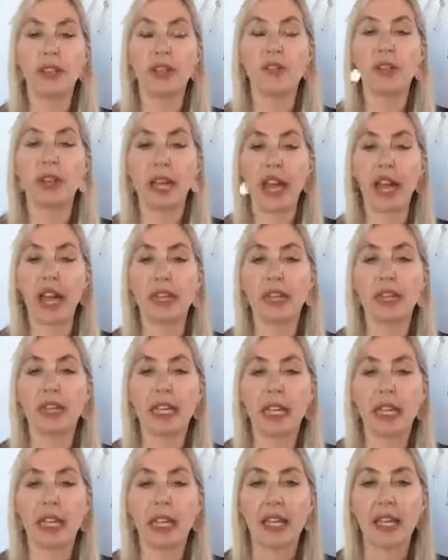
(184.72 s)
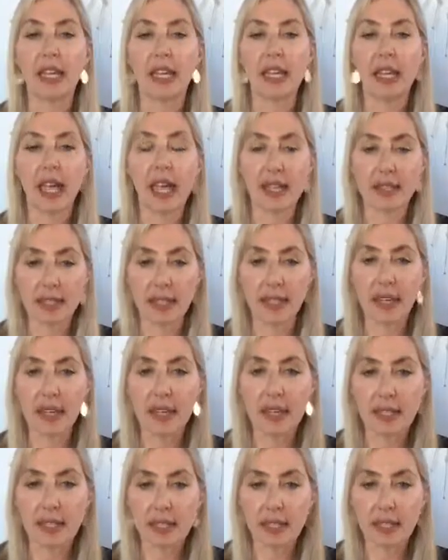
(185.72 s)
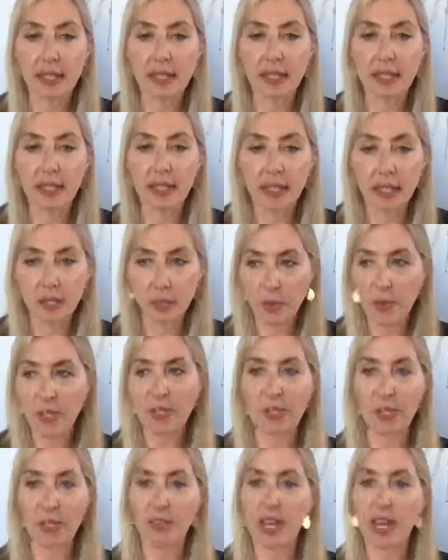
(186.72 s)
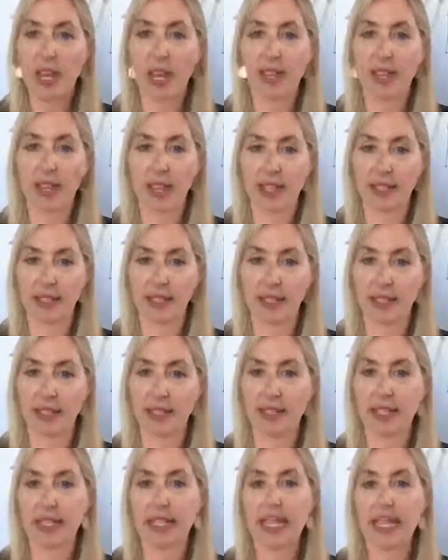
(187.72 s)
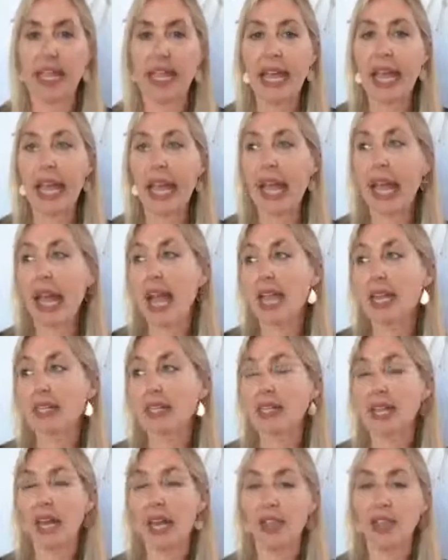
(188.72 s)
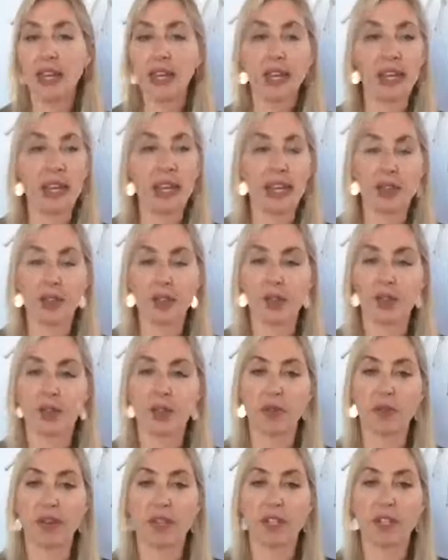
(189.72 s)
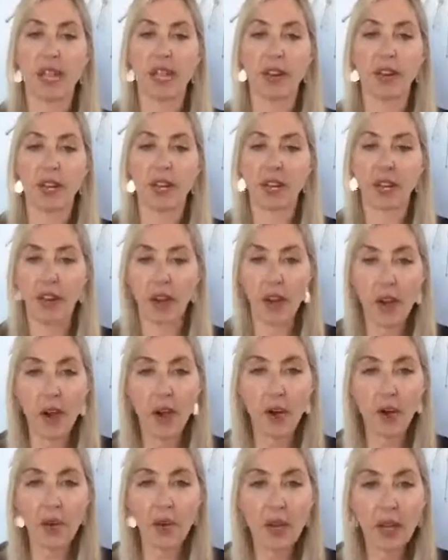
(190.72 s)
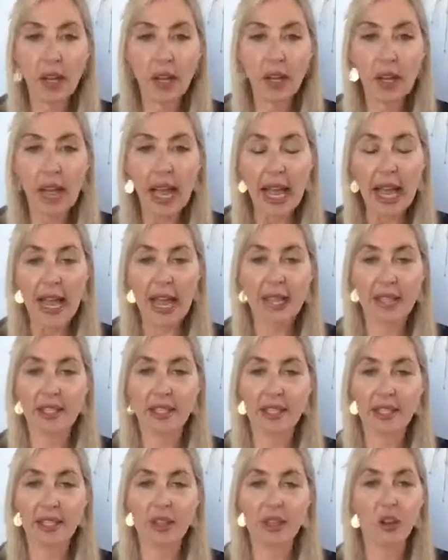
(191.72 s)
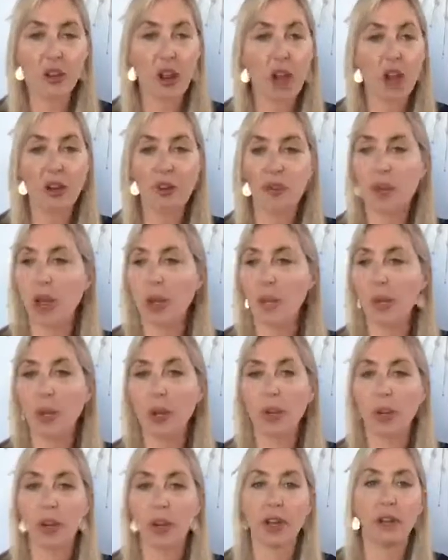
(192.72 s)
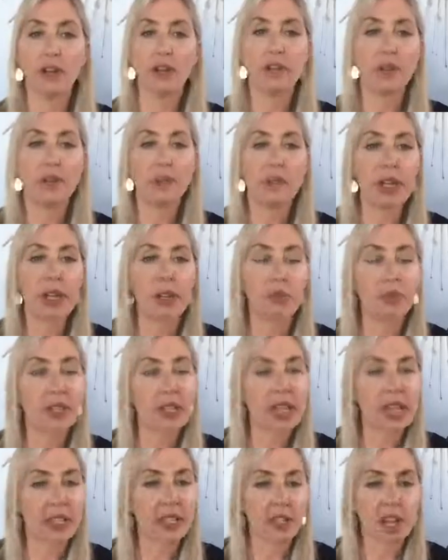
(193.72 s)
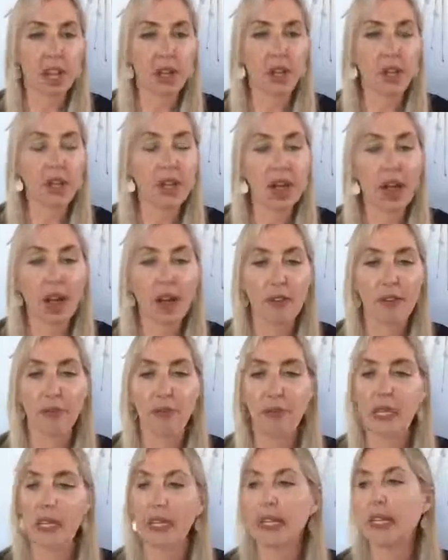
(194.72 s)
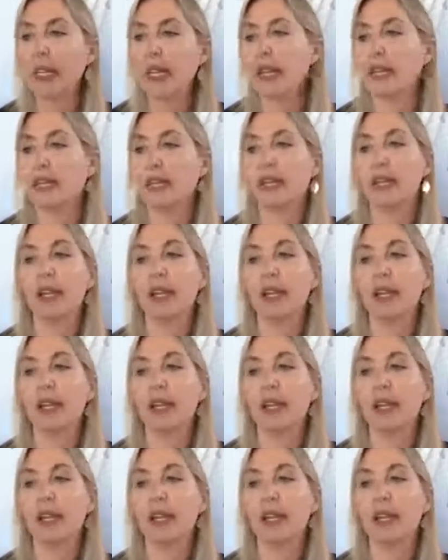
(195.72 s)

reality as it is? Do we see reality as it is? And I think the answer is a resounding no, as the jaw-dropping work of people like Donald Hoffman and